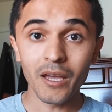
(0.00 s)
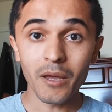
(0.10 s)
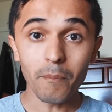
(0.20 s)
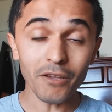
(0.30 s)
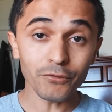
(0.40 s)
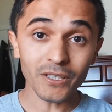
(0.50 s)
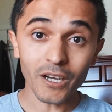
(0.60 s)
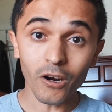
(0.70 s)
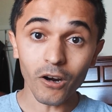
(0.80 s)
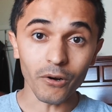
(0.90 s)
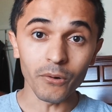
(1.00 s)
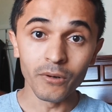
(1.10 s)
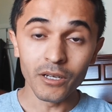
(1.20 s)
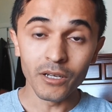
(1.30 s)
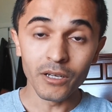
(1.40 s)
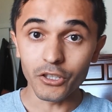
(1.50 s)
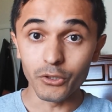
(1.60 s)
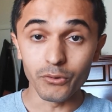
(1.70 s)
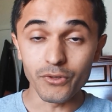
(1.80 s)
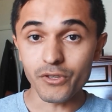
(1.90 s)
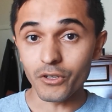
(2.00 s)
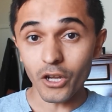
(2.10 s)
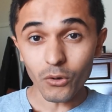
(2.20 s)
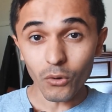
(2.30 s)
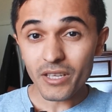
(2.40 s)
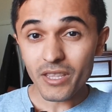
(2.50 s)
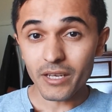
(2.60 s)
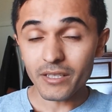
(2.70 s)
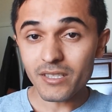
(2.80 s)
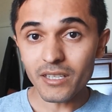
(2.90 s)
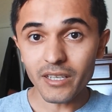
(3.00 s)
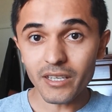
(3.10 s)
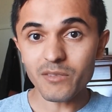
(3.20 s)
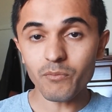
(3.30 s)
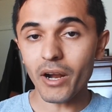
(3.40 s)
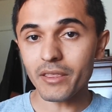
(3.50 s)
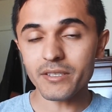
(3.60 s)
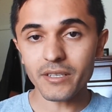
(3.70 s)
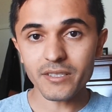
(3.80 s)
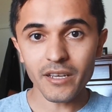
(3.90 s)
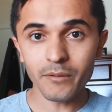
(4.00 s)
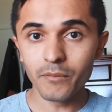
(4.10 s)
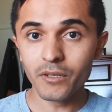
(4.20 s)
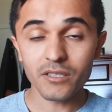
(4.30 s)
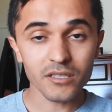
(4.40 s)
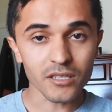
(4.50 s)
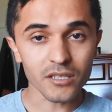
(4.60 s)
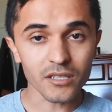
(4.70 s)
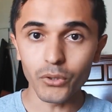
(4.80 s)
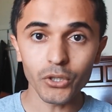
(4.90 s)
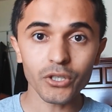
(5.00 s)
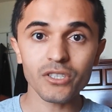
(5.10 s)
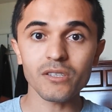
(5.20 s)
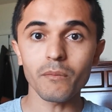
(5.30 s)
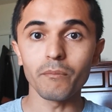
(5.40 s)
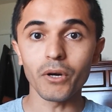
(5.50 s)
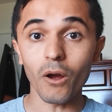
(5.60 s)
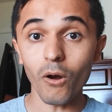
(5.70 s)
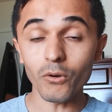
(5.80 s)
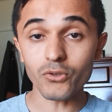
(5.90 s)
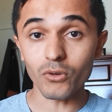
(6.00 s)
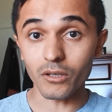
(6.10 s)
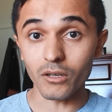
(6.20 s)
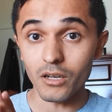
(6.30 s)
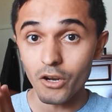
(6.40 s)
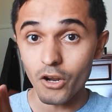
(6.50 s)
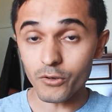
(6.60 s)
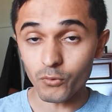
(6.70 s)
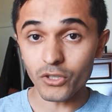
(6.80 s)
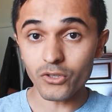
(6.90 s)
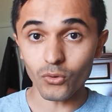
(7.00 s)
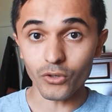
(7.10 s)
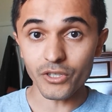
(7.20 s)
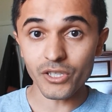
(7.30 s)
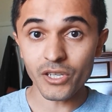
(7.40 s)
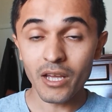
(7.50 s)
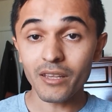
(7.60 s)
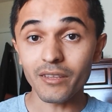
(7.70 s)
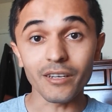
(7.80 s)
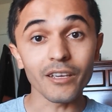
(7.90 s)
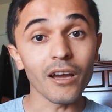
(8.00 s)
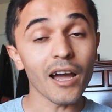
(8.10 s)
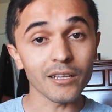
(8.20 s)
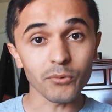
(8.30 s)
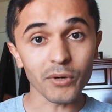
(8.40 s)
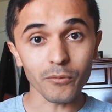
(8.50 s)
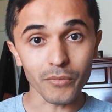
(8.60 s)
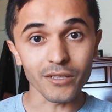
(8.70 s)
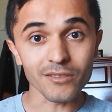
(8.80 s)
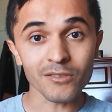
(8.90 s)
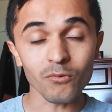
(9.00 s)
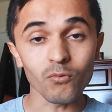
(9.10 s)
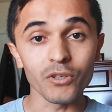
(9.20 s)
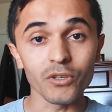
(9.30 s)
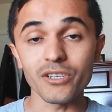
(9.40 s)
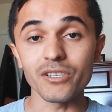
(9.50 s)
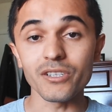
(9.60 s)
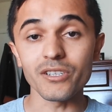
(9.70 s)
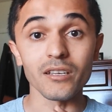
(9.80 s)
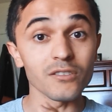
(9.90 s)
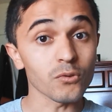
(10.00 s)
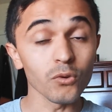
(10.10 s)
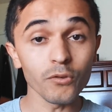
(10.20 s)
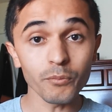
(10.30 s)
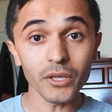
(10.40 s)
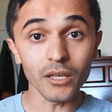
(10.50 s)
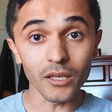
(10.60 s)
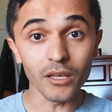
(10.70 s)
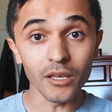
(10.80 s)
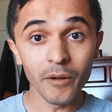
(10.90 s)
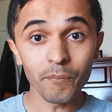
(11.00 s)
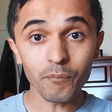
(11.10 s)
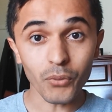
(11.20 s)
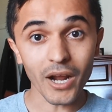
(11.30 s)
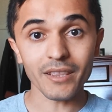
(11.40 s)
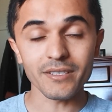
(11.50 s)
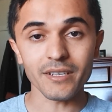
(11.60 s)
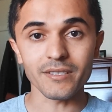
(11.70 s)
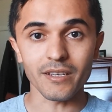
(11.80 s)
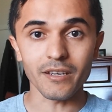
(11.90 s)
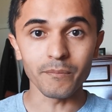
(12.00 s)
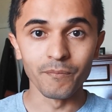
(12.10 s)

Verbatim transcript: My friend Carl used not only the NCEES practice exam, some books, but also another resource that he highly recommends, which is the School of PE practice exam.